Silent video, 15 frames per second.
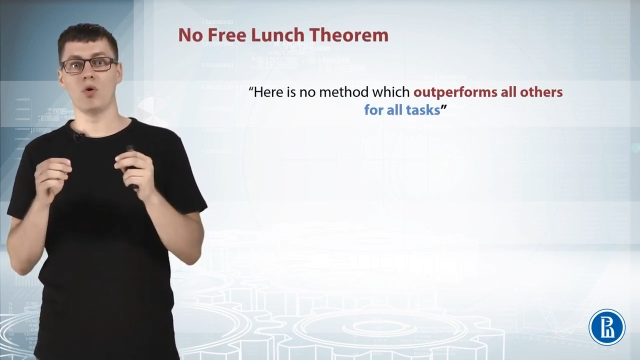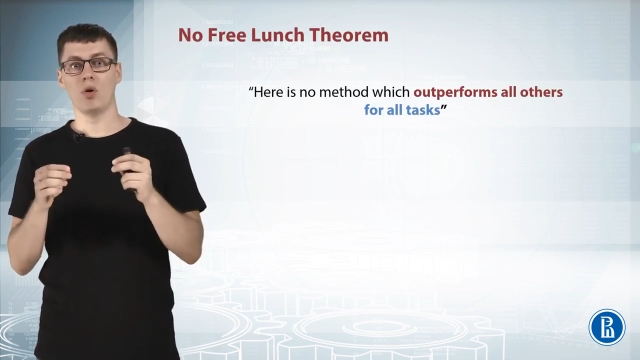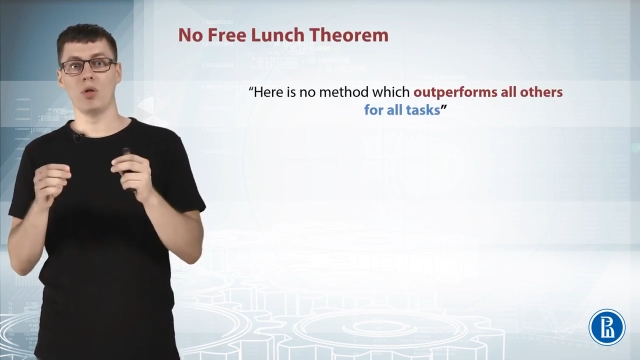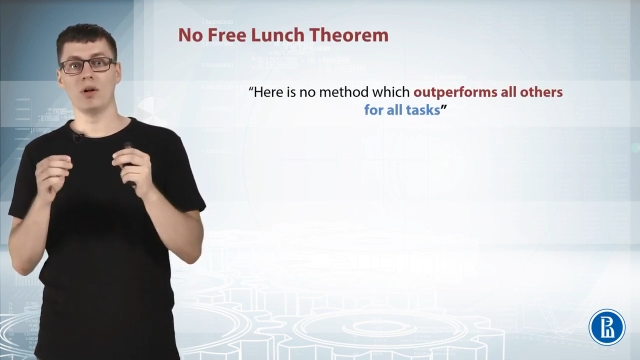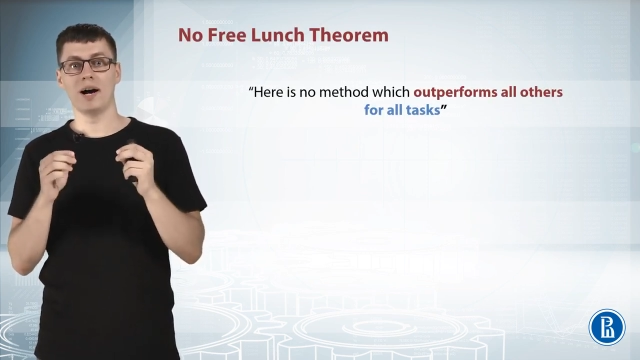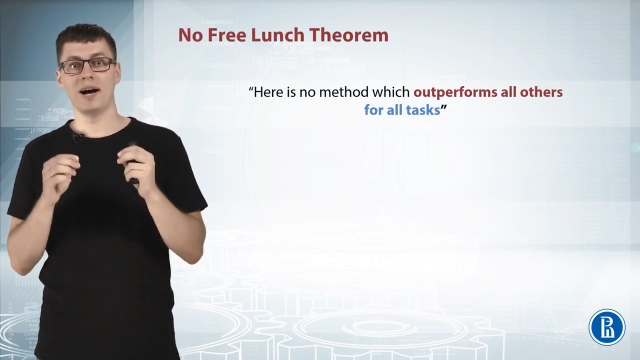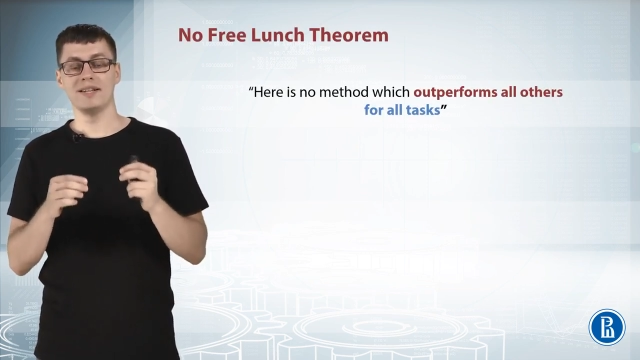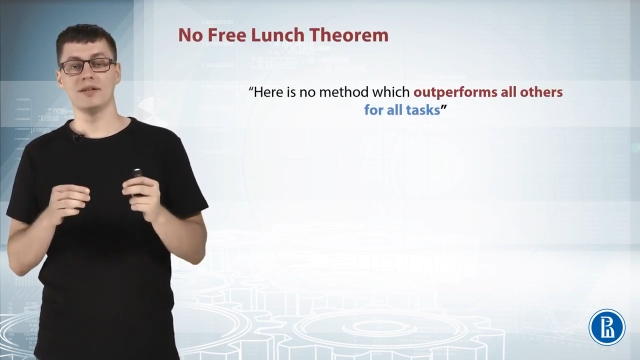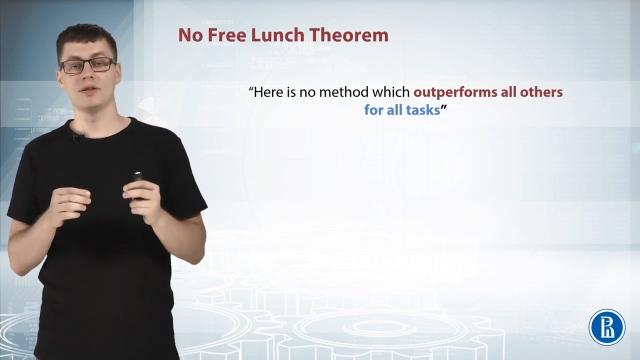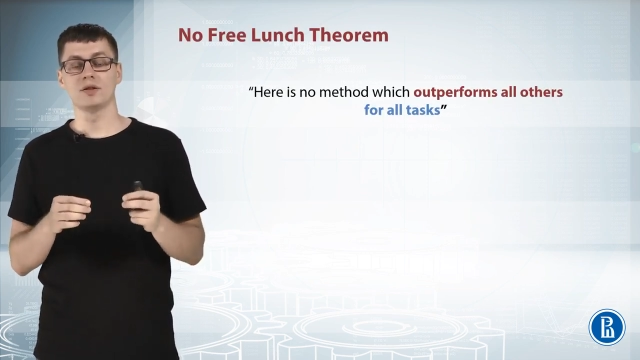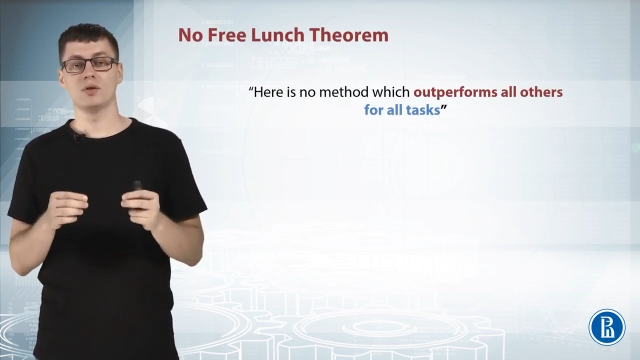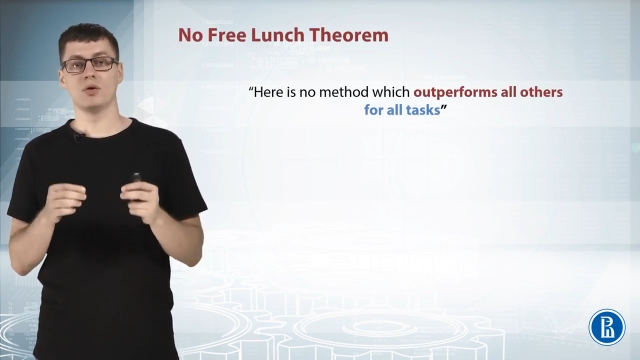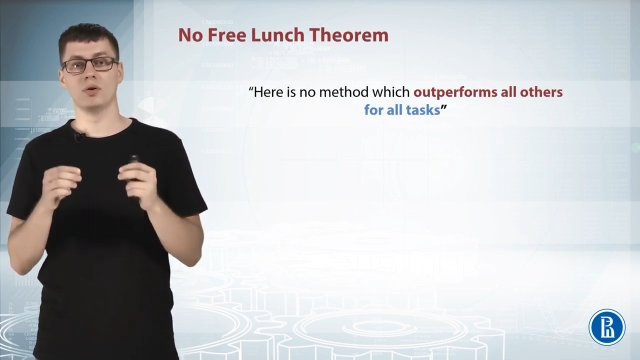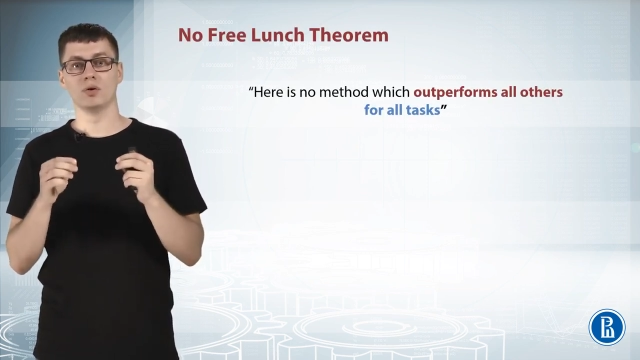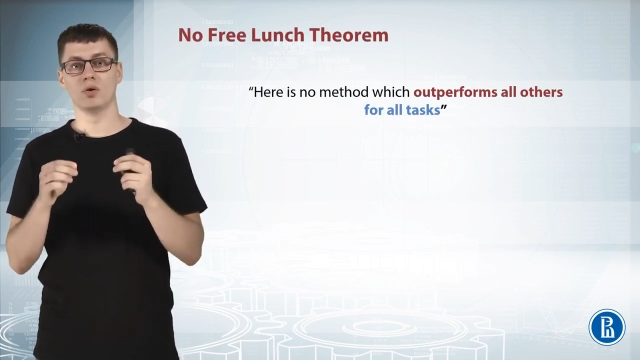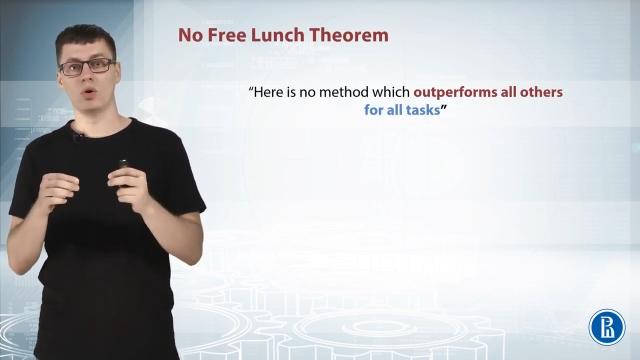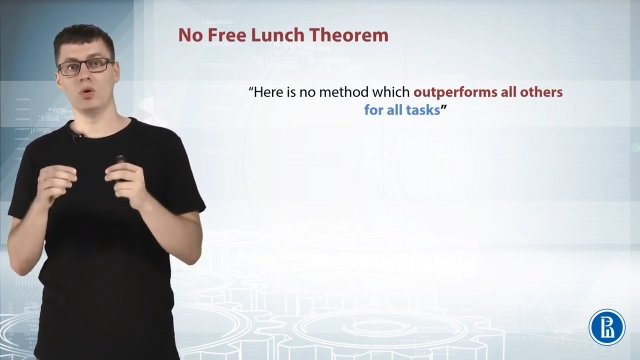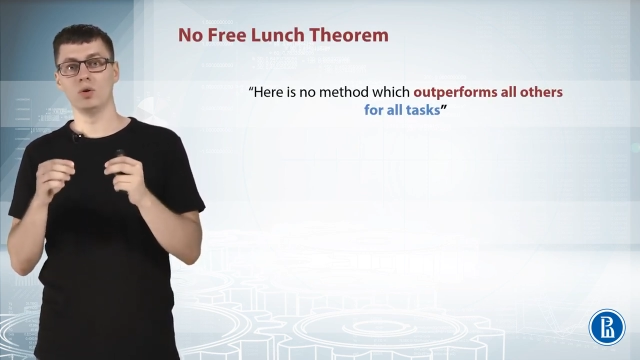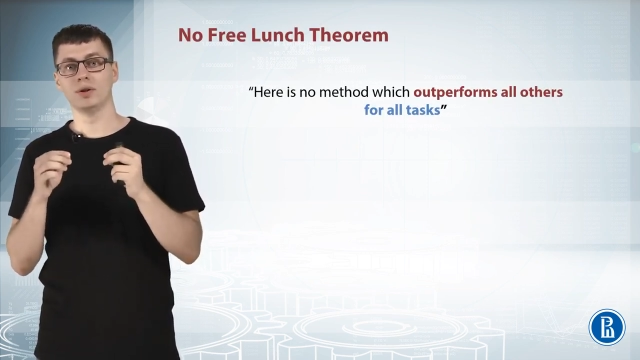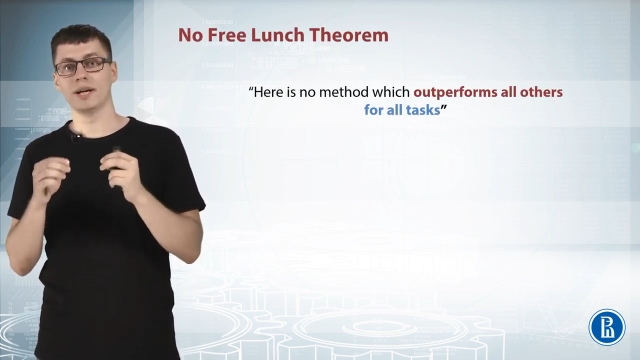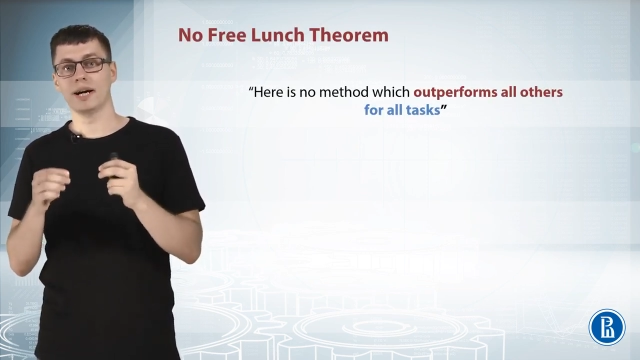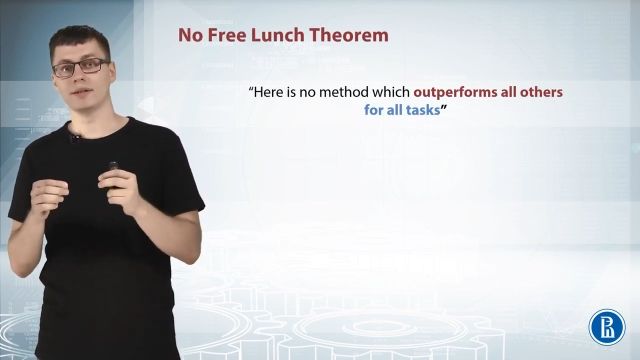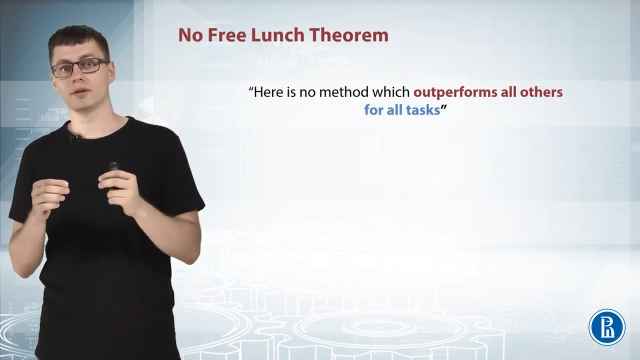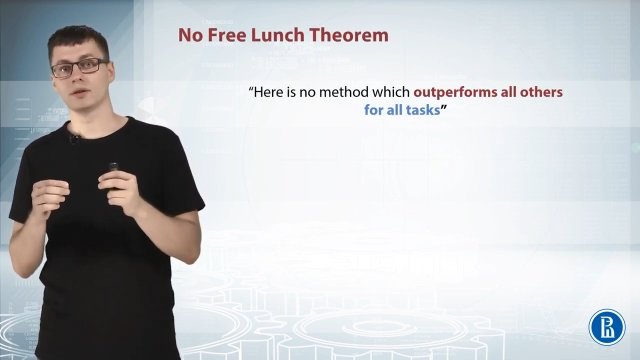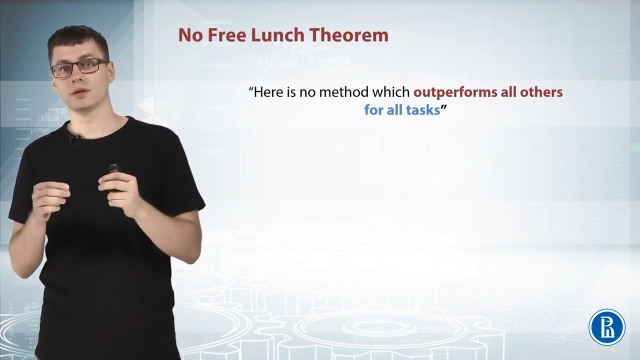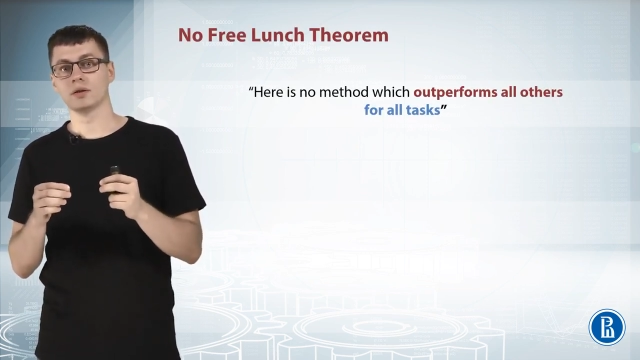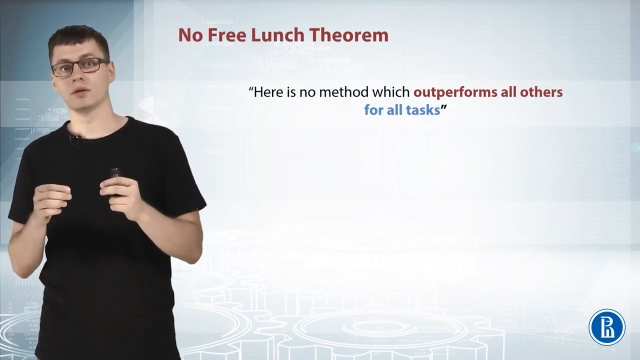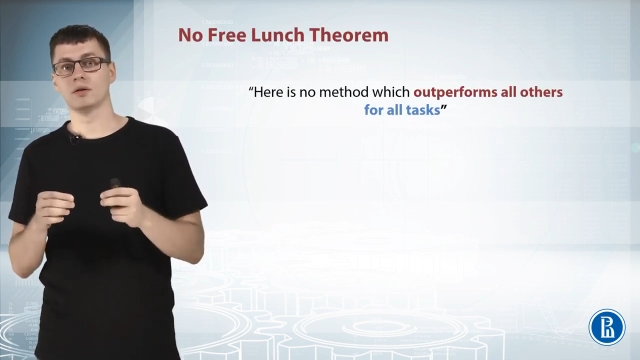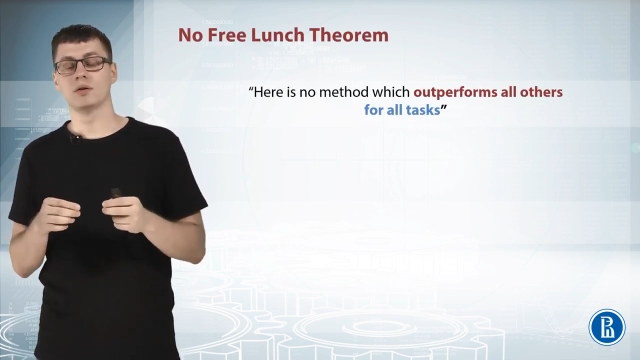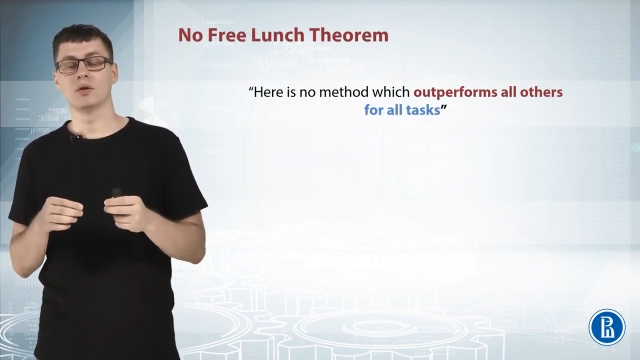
all others on all tasks.